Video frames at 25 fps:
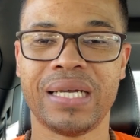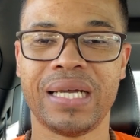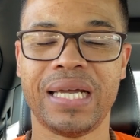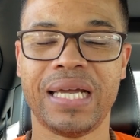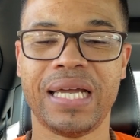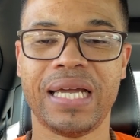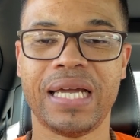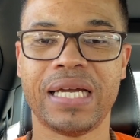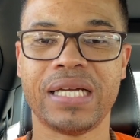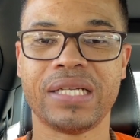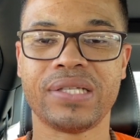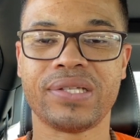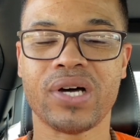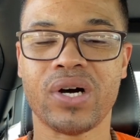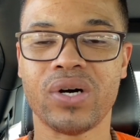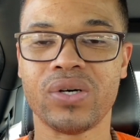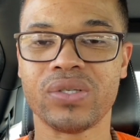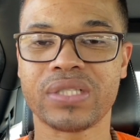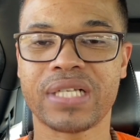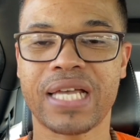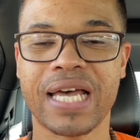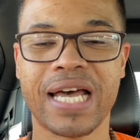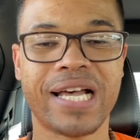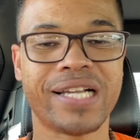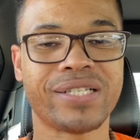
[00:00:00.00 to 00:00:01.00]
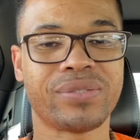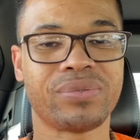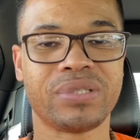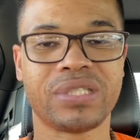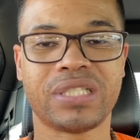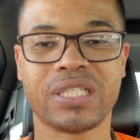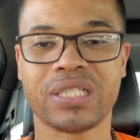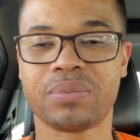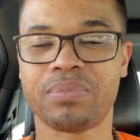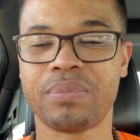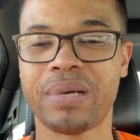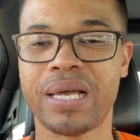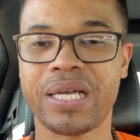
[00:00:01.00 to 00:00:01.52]
And those guys were
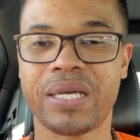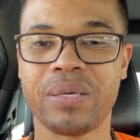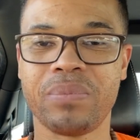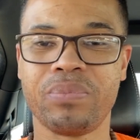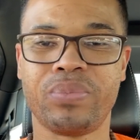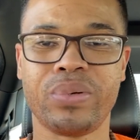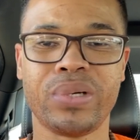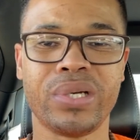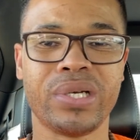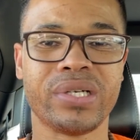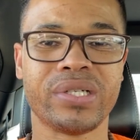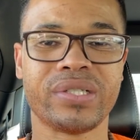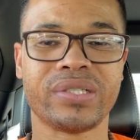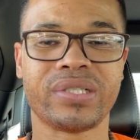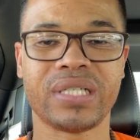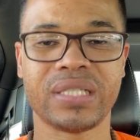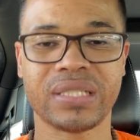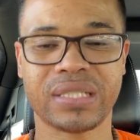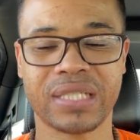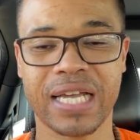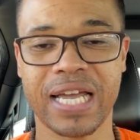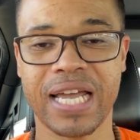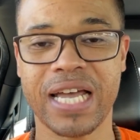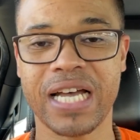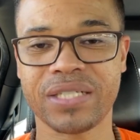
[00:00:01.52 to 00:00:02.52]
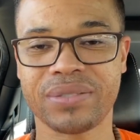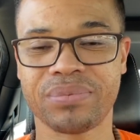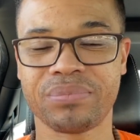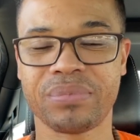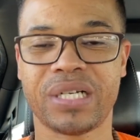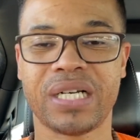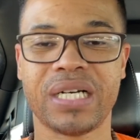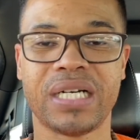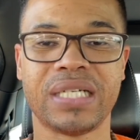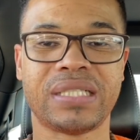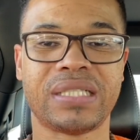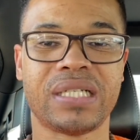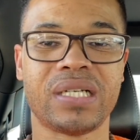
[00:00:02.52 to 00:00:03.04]
just making builds just to have some
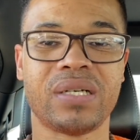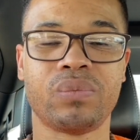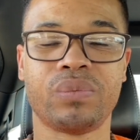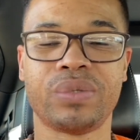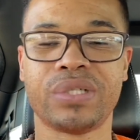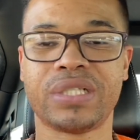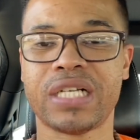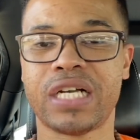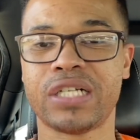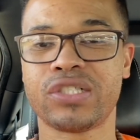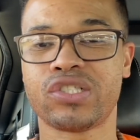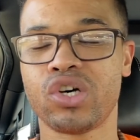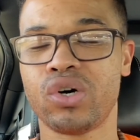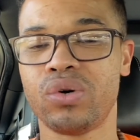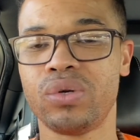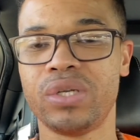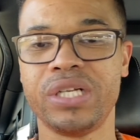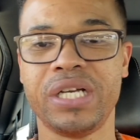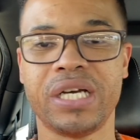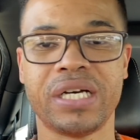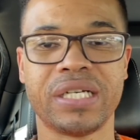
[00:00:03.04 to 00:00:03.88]
content, which I totally